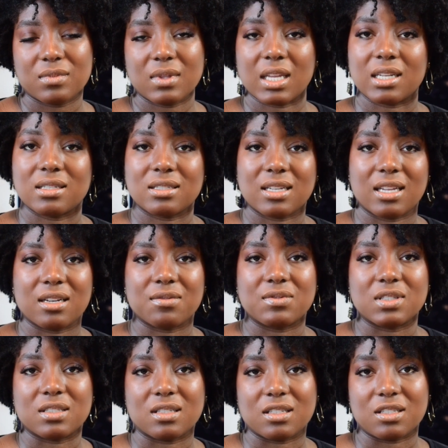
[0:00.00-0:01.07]
that's kind of
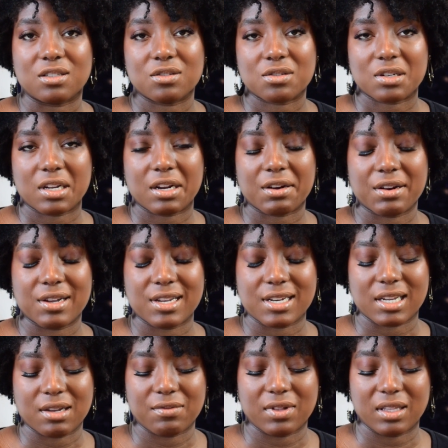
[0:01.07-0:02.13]
just a user error
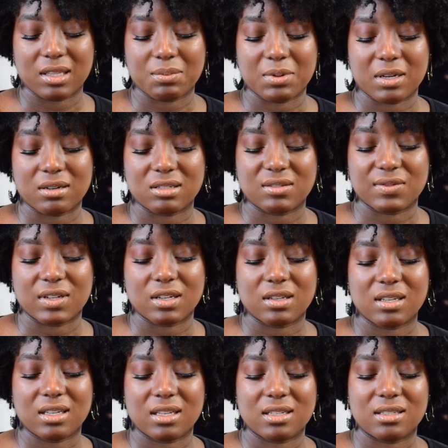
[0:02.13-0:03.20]
and not really the product's
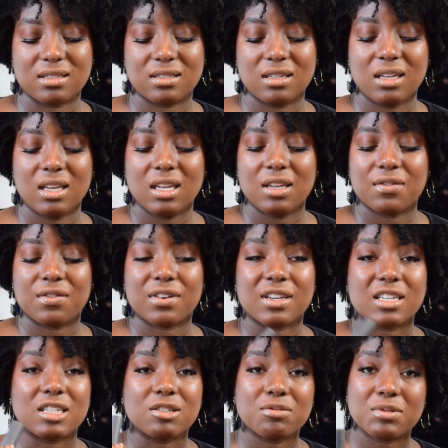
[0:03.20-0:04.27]
fault. It's
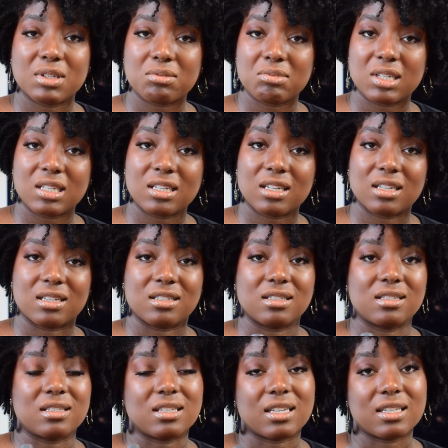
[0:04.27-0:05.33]
very creamy and it
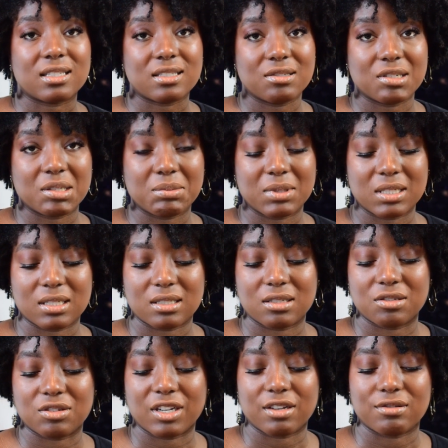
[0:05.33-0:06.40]
stays creamy. It
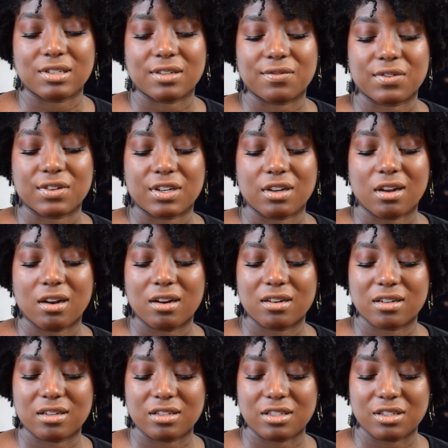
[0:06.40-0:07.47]
doesn't dry out and get very hard
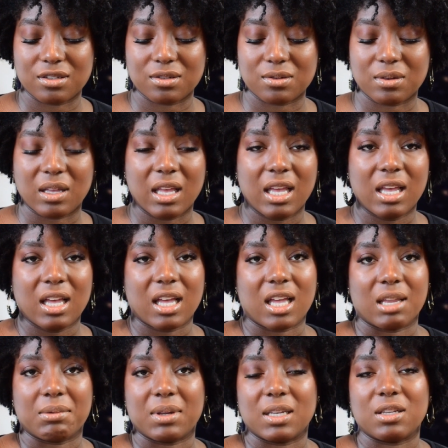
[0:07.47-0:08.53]
on you.
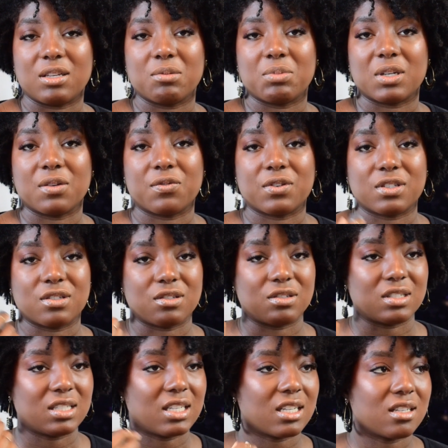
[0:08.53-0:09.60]
And you can put it first on your
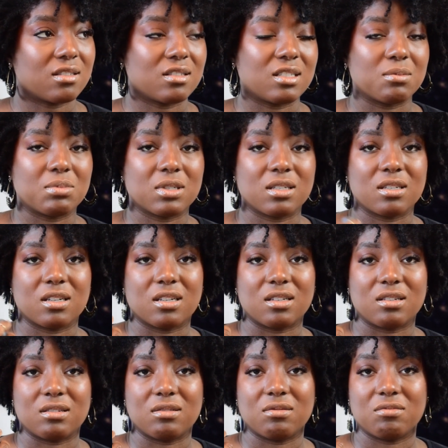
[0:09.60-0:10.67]
skin, or you can put it
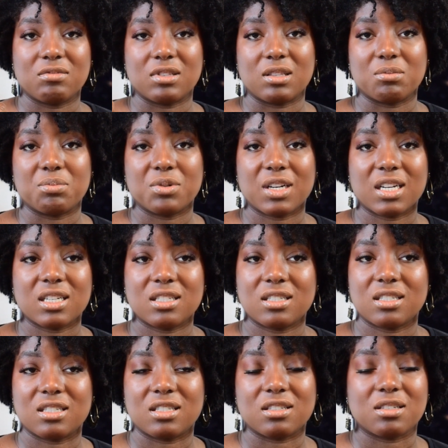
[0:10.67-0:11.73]
on with a
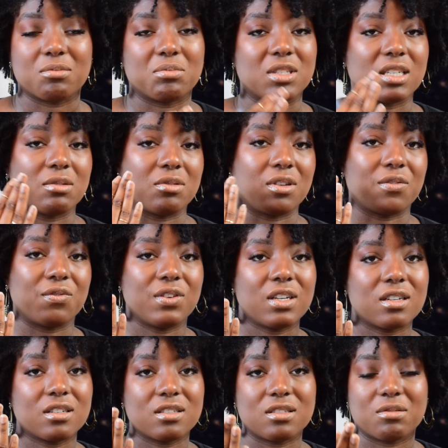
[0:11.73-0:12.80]
brush, and you can blend out with your
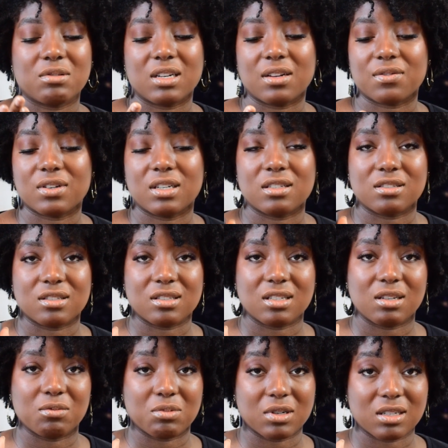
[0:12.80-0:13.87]
fingers or whatever.
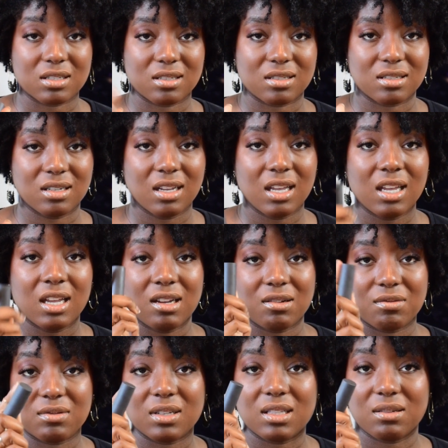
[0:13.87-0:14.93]
It works
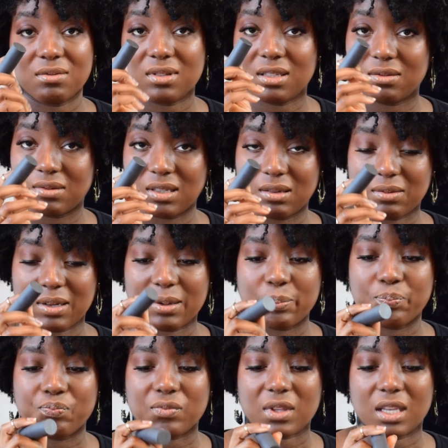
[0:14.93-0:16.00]
really, really, really well.
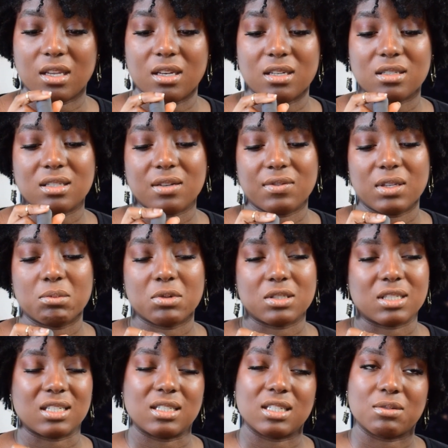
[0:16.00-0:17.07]
I mean, it's definitely a
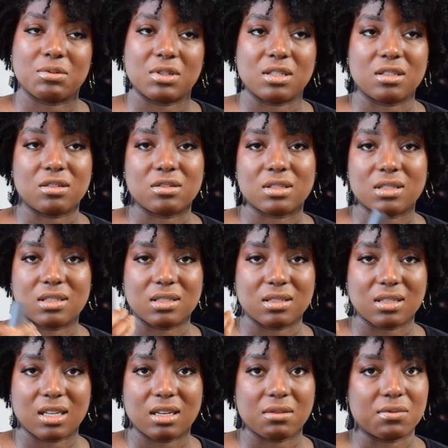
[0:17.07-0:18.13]
multi-stick. You can use it
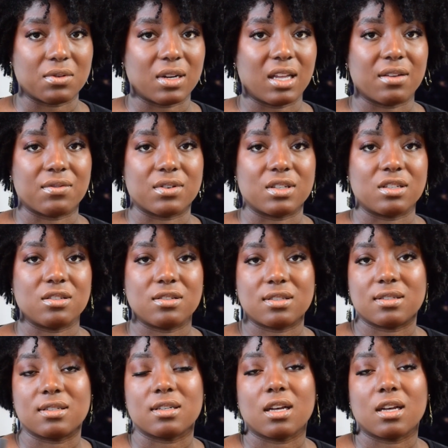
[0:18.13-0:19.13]
just kind of wherever. You can use it to